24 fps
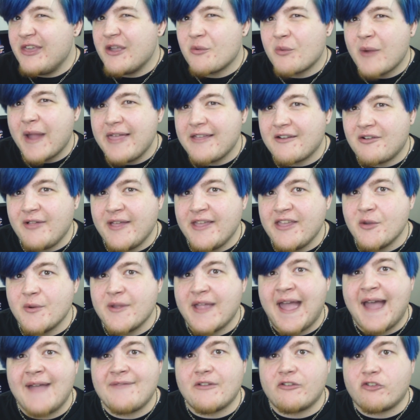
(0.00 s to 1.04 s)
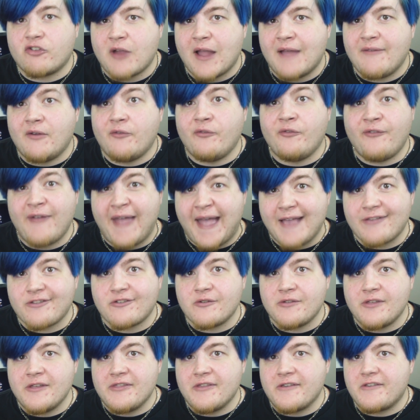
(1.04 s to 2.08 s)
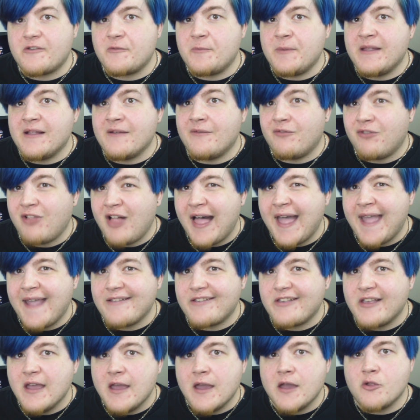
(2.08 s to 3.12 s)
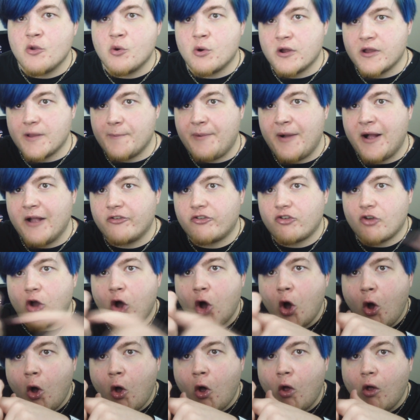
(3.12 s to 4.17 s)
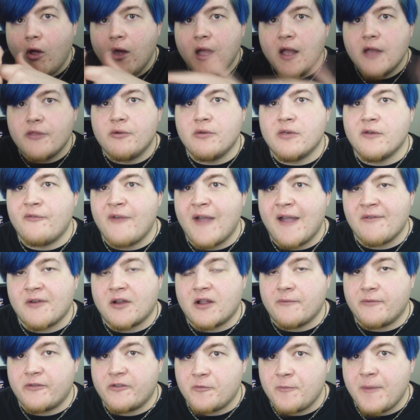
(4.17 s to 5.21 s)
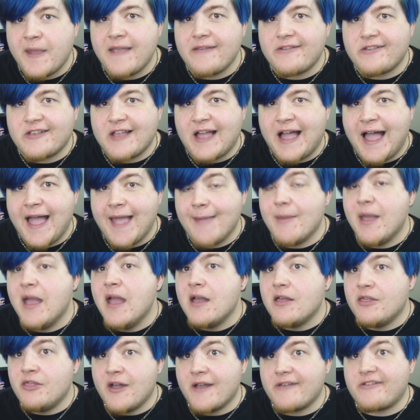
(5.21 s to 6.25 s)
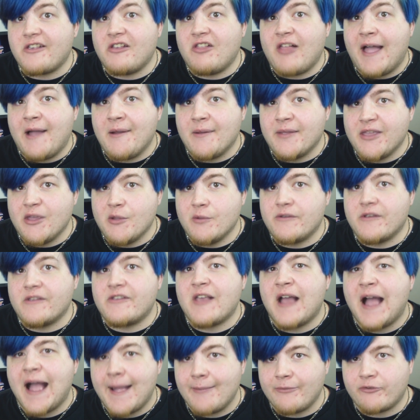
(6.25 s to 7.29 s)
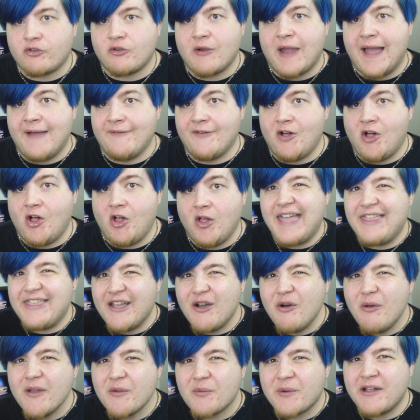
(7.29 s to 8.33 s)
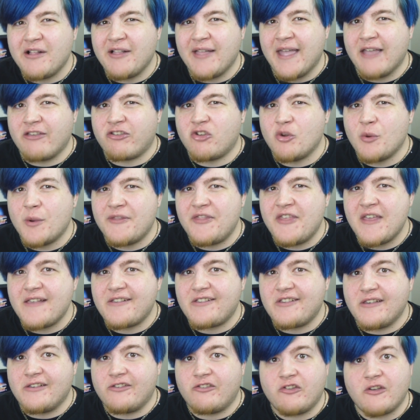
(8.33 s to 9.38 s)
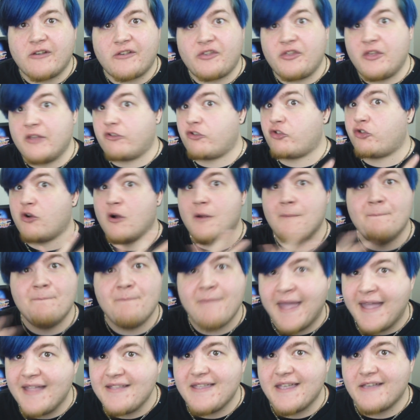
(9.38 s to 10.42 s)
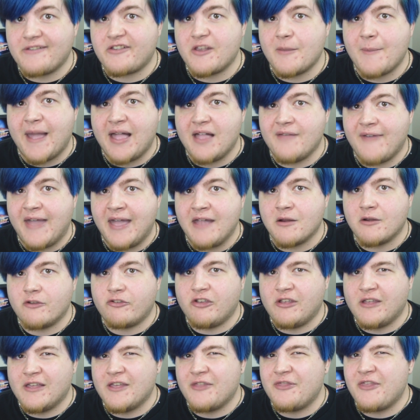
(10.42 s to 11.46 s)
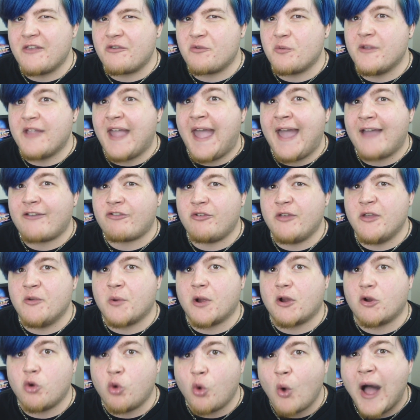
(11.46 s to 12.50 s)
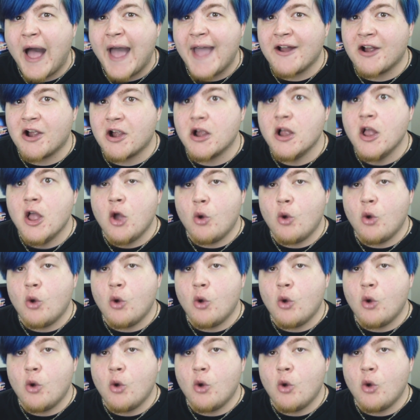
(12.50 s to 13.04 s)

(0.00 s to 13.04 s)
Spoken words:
Theoretically, you would have to travel faster than the speed of light in order to punch a hole through the fabric of space-time, thus allowing you to time travel. And the only real issue with this is just the tremendous amount of energy that this would actually require,